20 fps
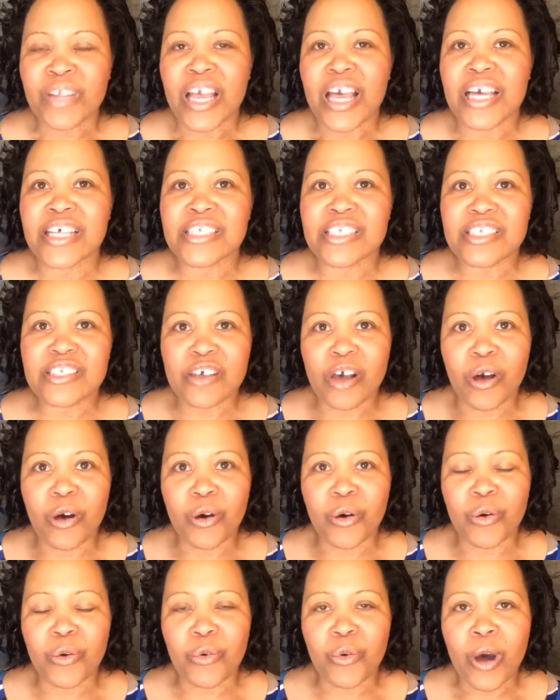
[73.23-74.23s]
And
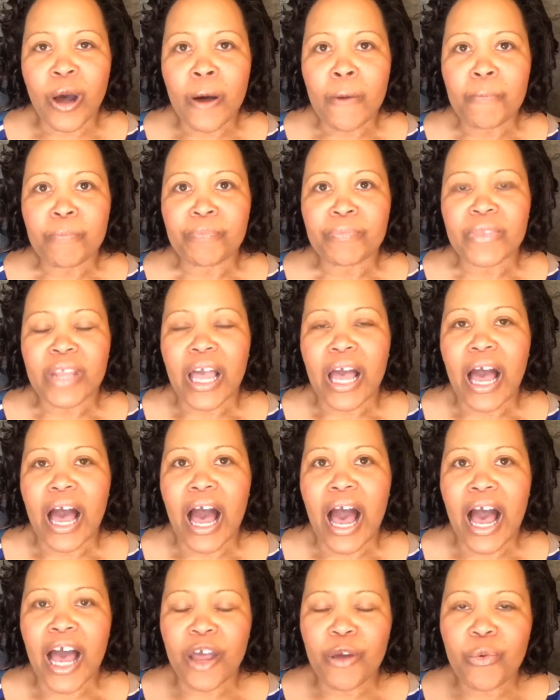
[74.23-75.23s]
so
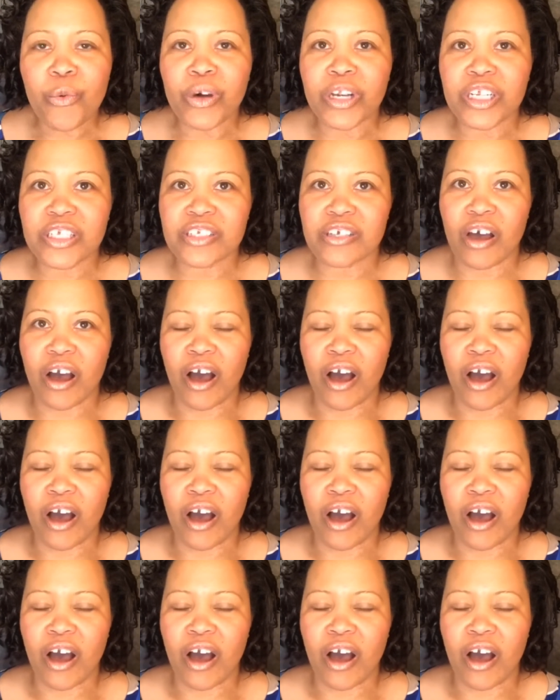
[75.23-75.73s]
I wanted to